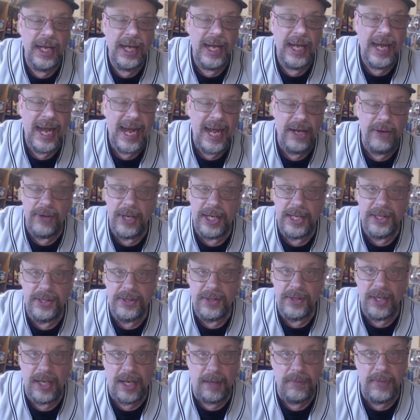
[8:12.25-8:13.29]

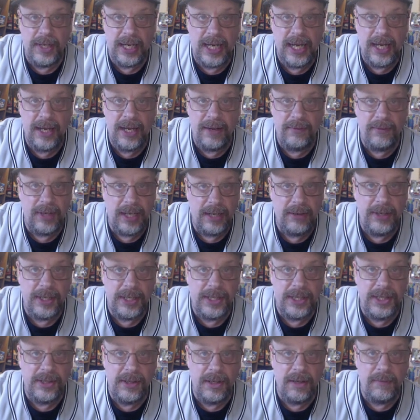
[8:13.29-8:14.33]
Hendricks, I'm going to have
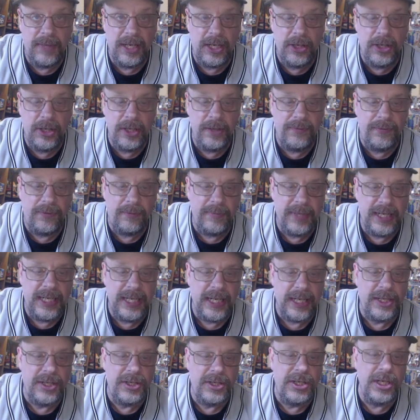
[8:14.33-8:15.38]
Hendricks is going to be good for me
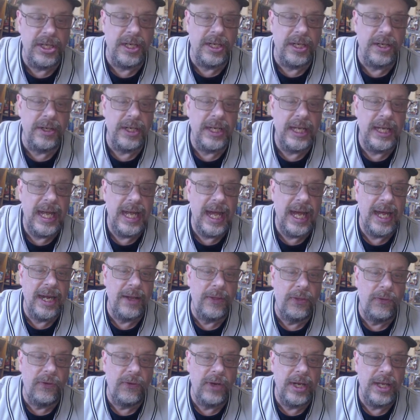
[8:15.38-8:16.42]
next year. He had a
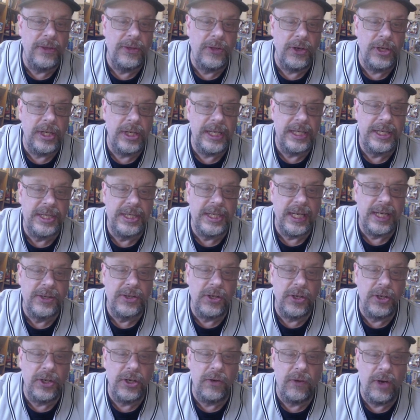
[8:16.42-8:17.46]
336
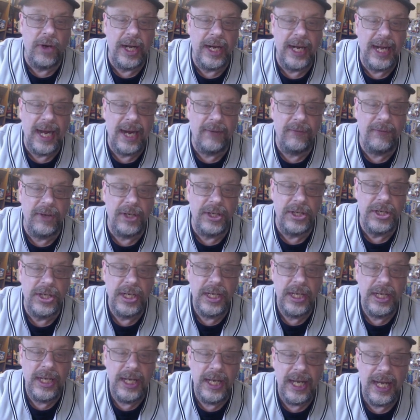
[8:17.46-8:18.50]
earned run average.
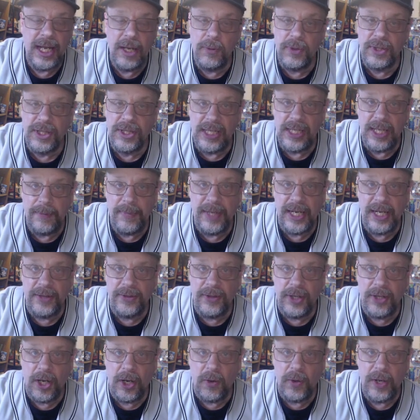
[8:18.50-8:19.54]
He was
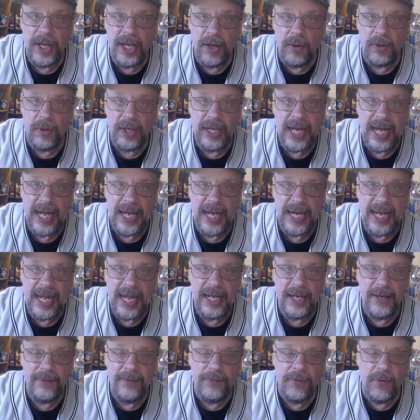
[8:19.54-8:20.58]
limited though. He only had
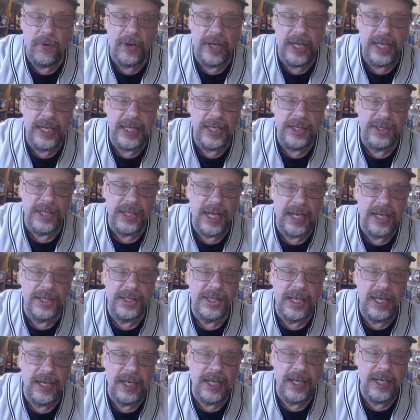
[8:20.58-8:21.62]
84 innings on his
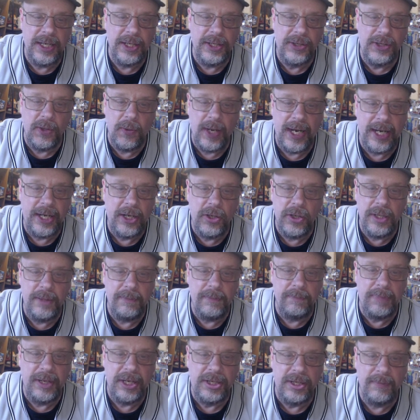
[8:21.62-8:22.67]
card, so I
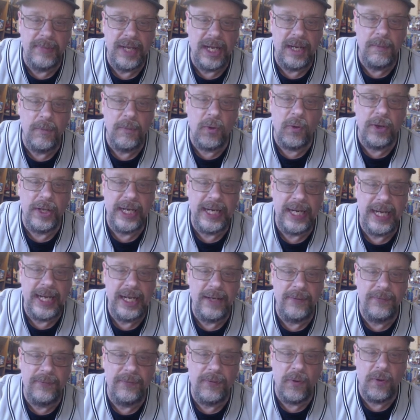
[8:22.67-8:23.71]
couldn't pitch him any more than
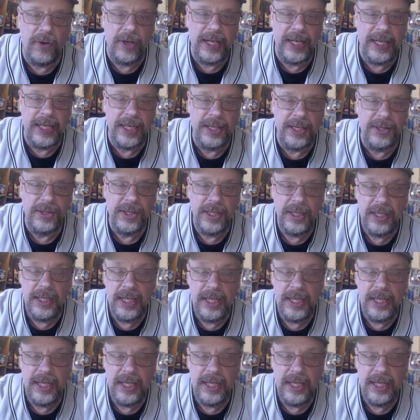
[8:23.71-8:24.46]
84 innings.